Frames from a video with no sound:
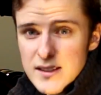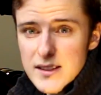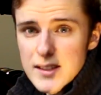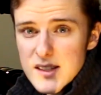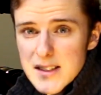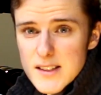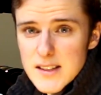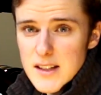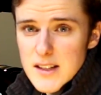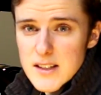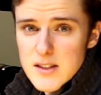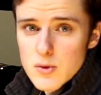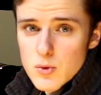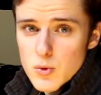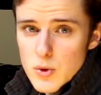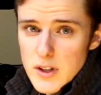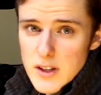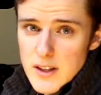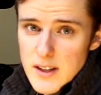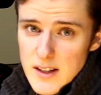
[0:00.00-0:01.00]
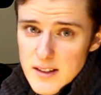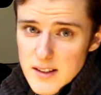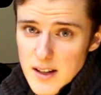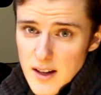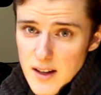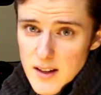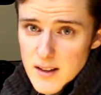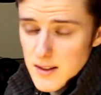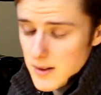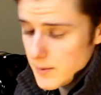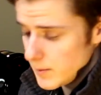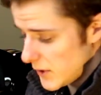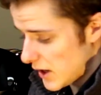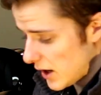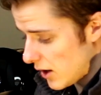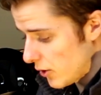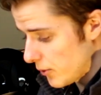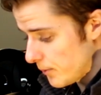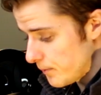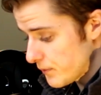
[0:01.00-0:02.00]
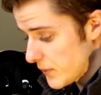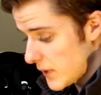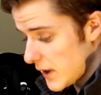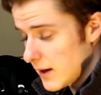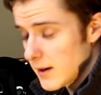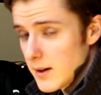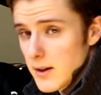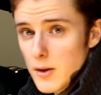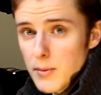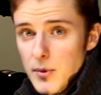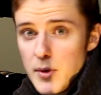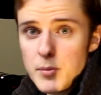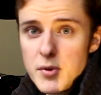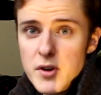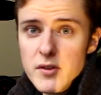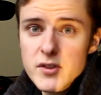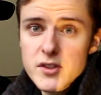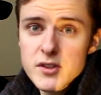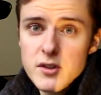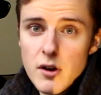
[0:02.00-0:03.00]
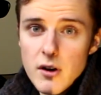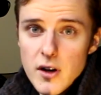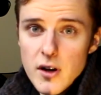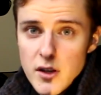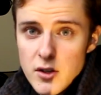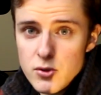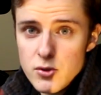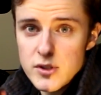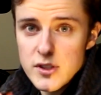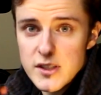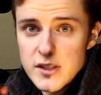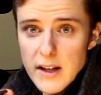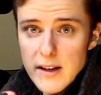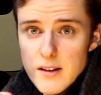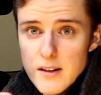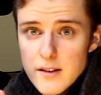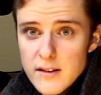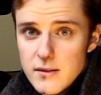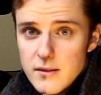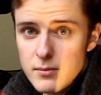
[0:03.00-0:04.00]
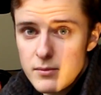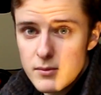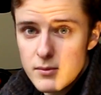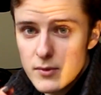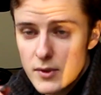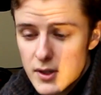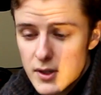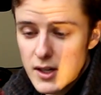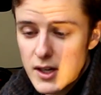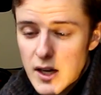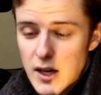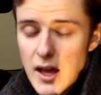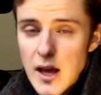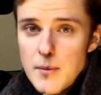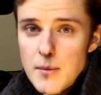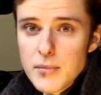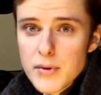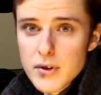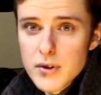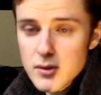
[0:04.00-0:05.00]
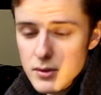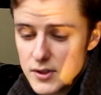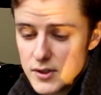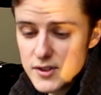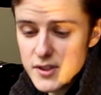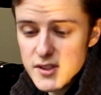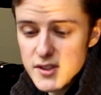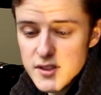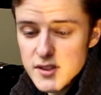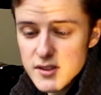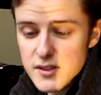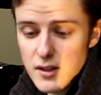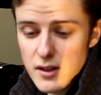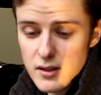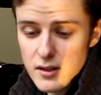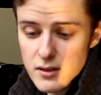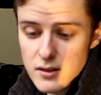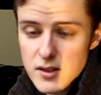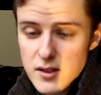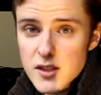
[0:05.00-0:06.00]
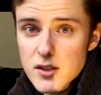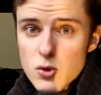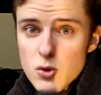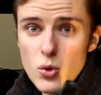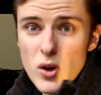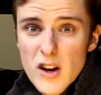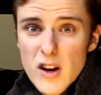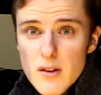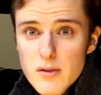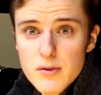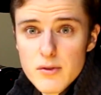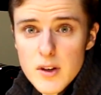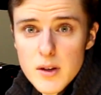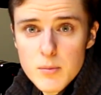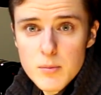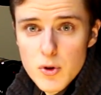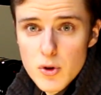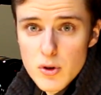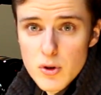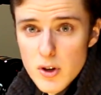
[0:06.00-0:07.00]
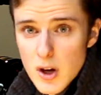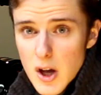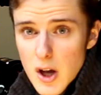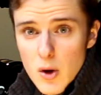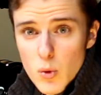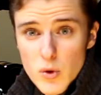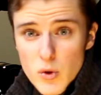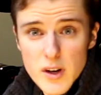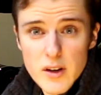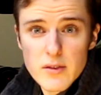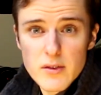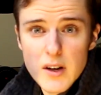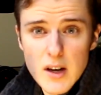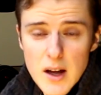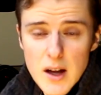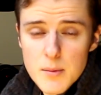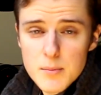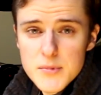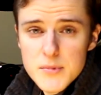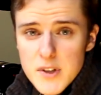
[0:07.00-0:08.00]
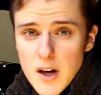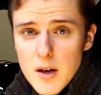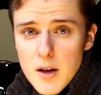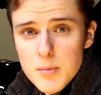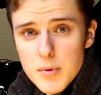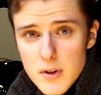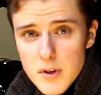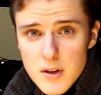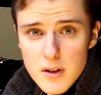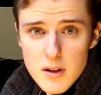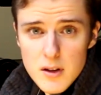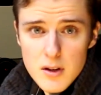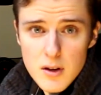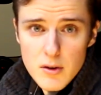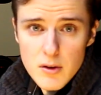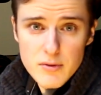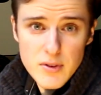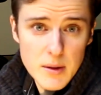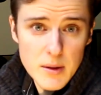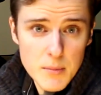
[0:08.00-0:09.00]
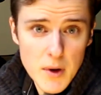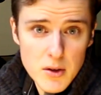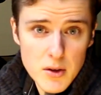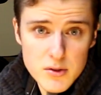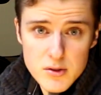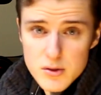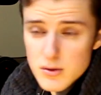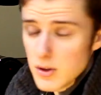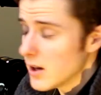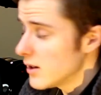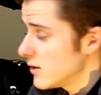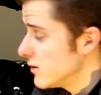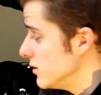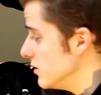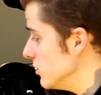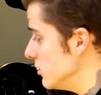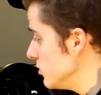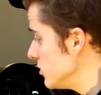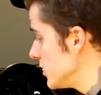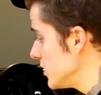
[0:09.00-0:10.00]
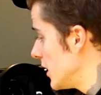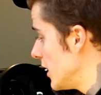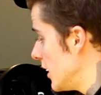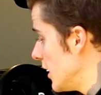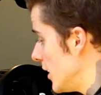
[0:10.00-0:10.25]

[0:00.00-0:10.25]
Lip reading: this isn't really that handy. Now on my previous car I used this like clamp. This is like a Kino airframe or whatever clamp type of vent mount you like to use,